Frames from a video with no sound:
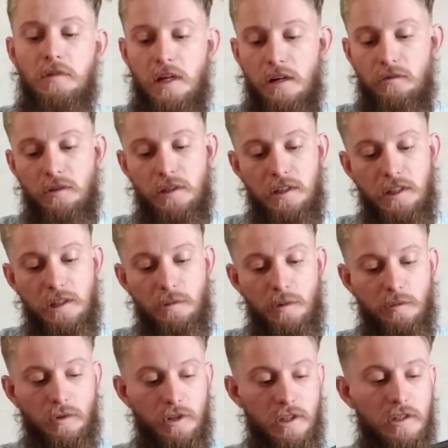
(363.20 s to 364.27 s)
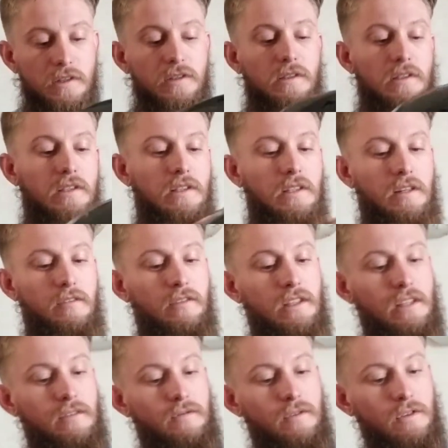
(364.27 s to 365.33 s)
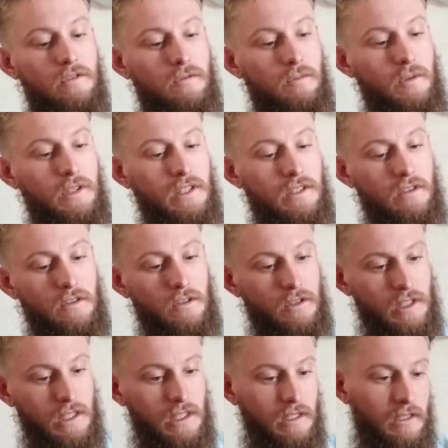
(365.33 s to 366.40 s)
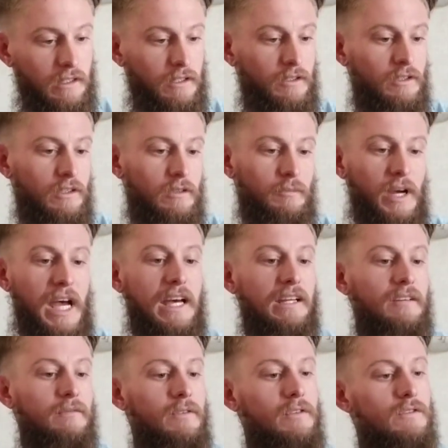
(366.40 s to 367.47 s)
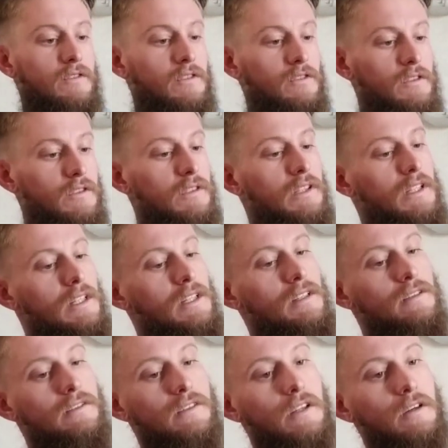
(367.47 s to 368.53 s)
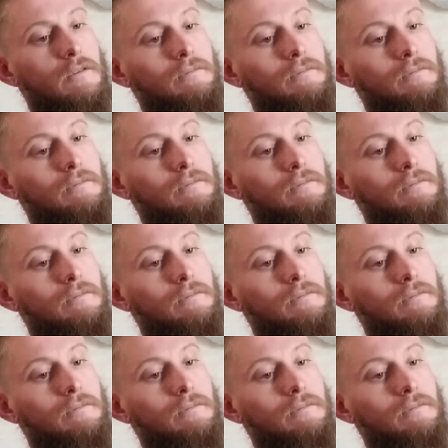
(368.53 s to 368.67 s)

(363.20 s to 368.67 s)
I really am impressed. Everything feels pretty sturdy and good. The padding feels good, so.